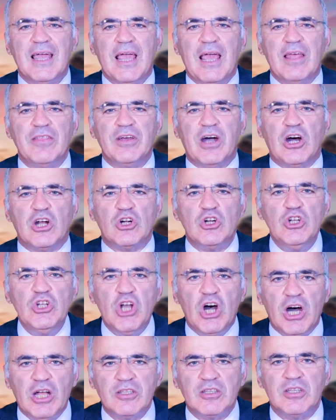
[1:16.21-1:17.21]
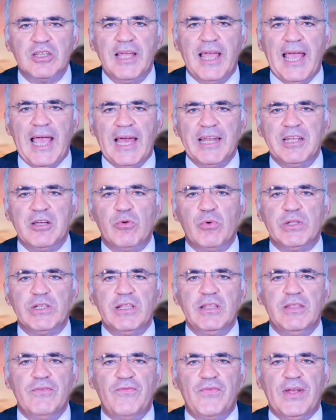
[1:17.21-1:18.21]
and are not
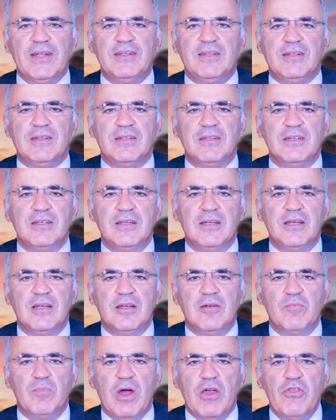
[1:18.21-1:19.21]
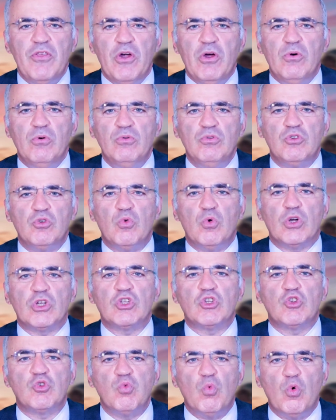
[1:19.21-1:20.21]
adequately defended by those who are
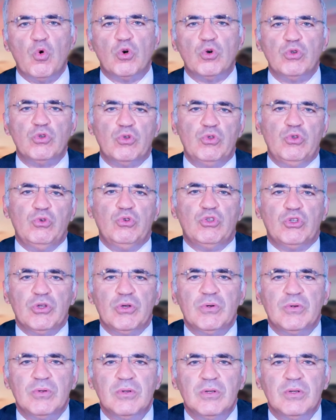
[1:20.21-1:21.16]
sworn to do so.